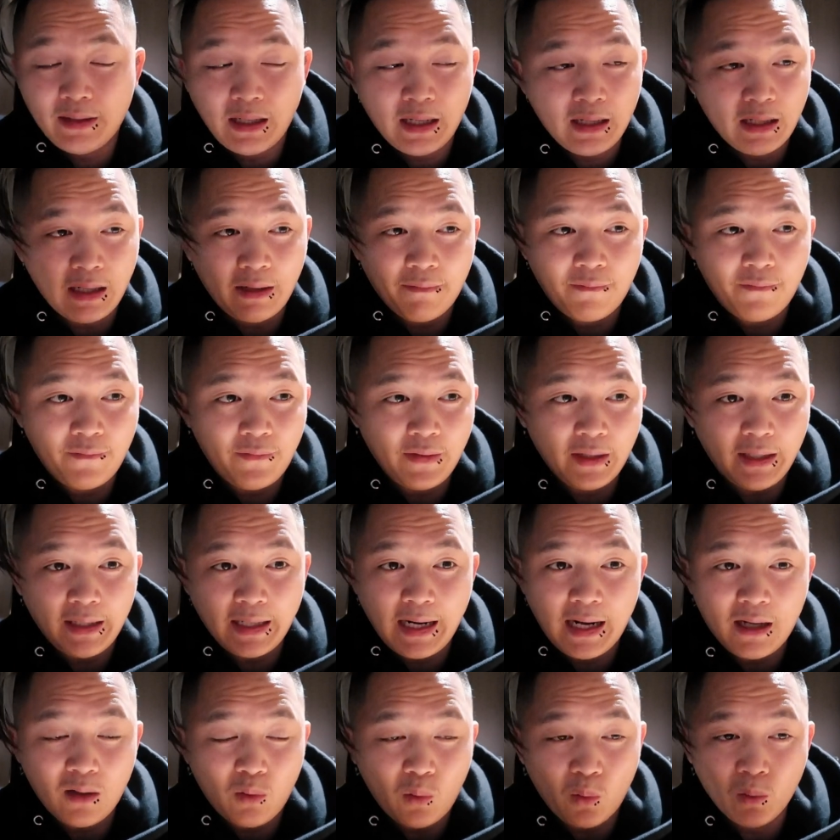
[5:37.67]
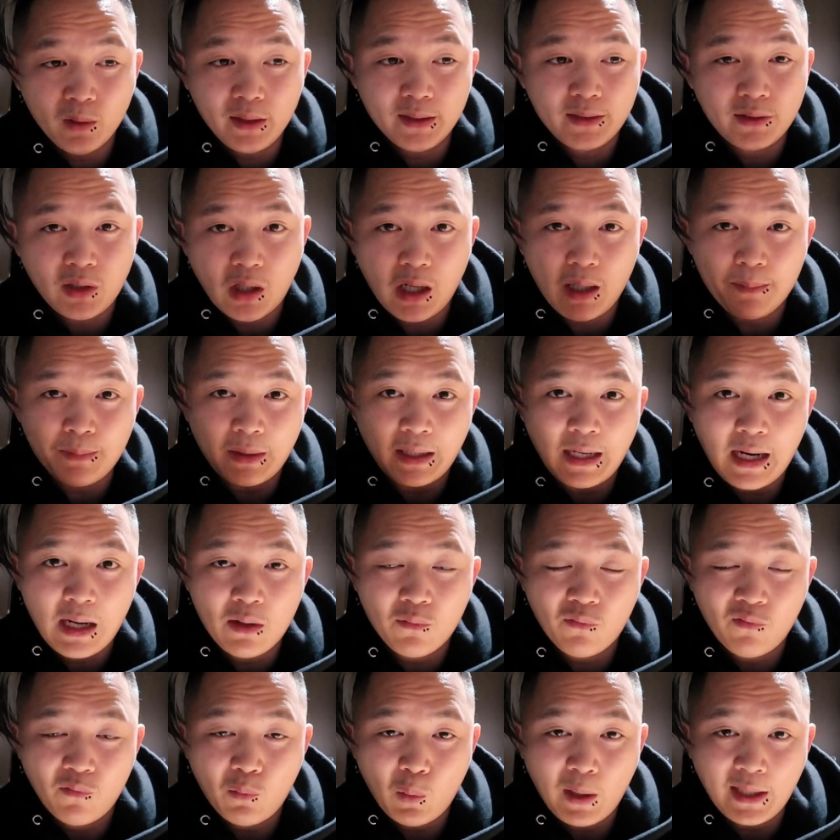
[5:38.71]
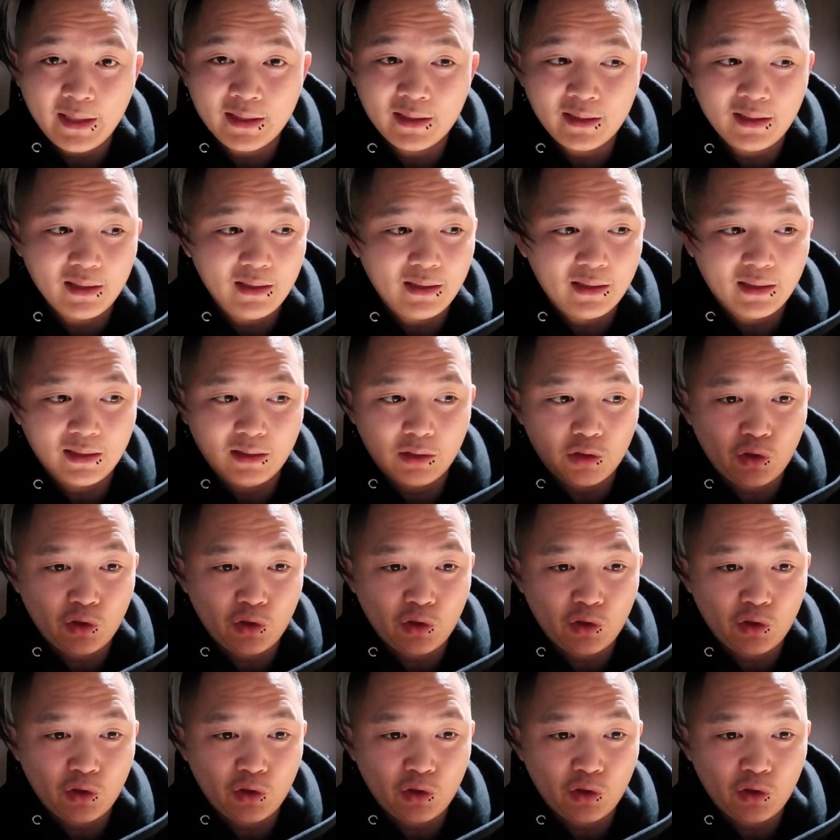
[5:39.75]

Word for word: and I've figured out all the time that I've wasted